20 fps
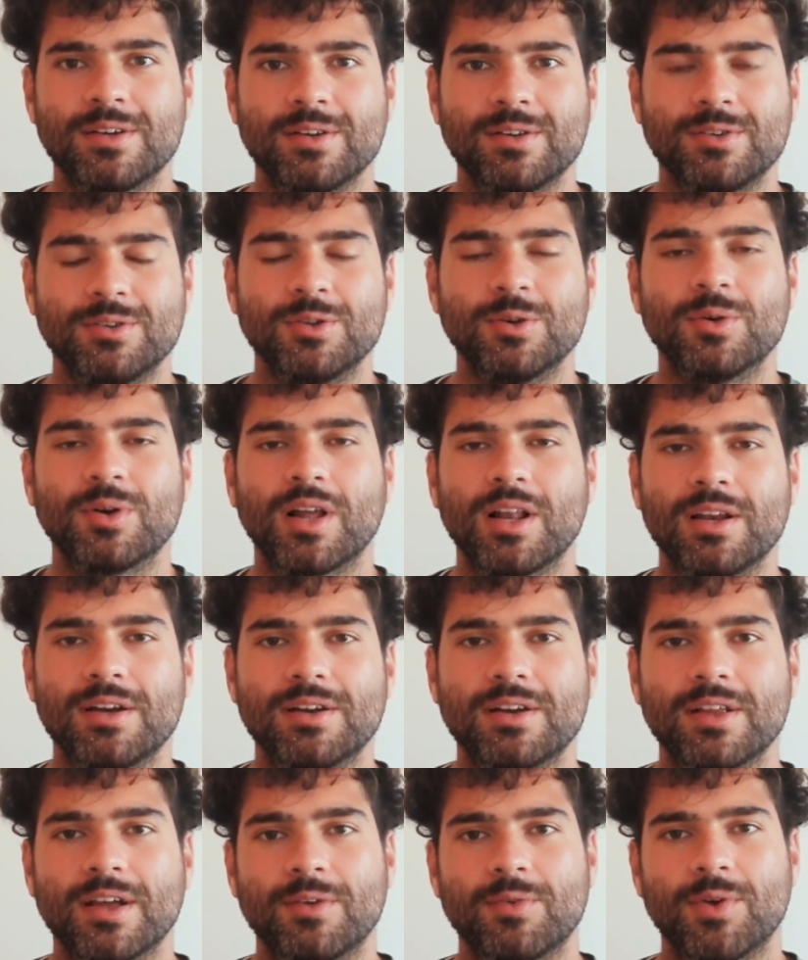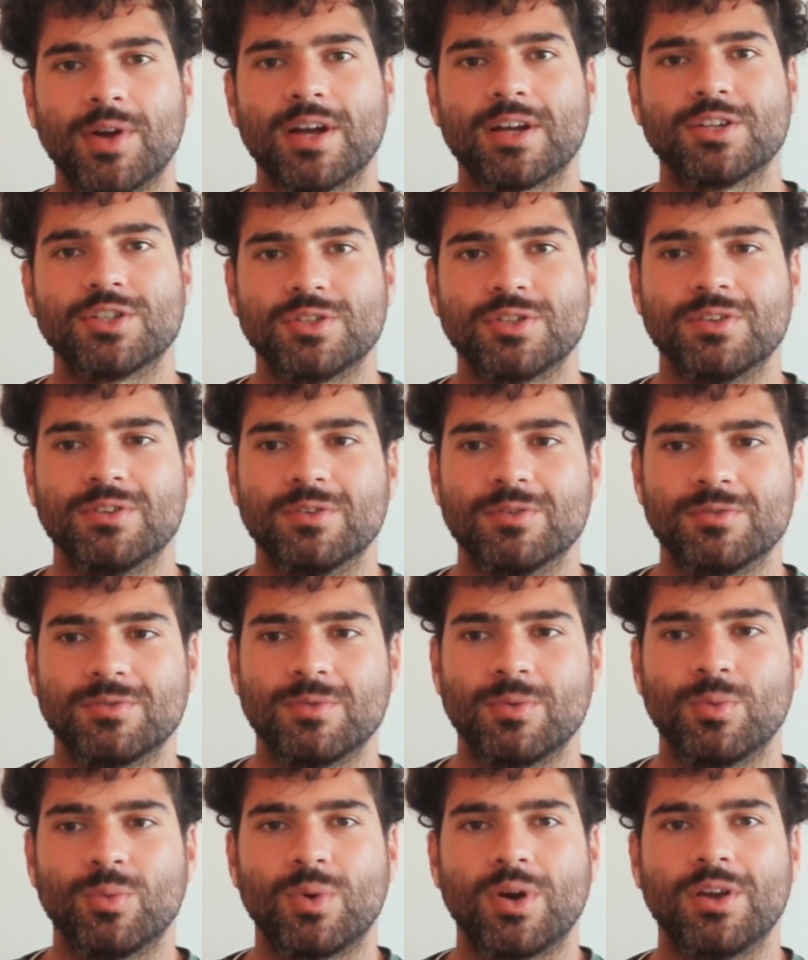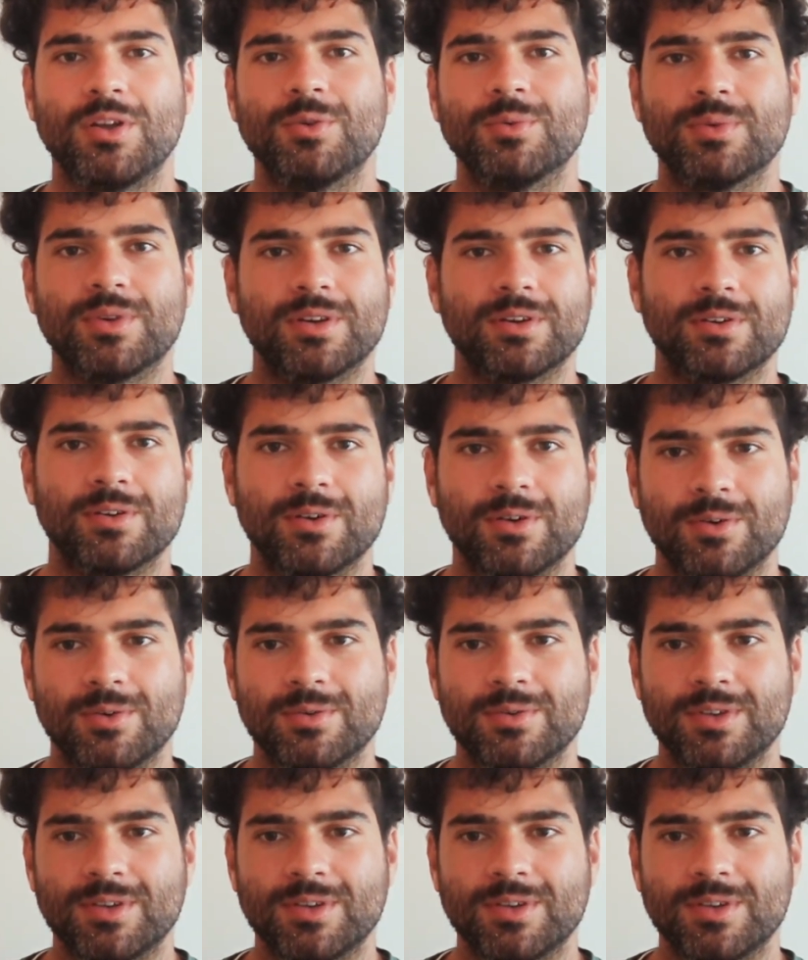no clear direction of where you want to go,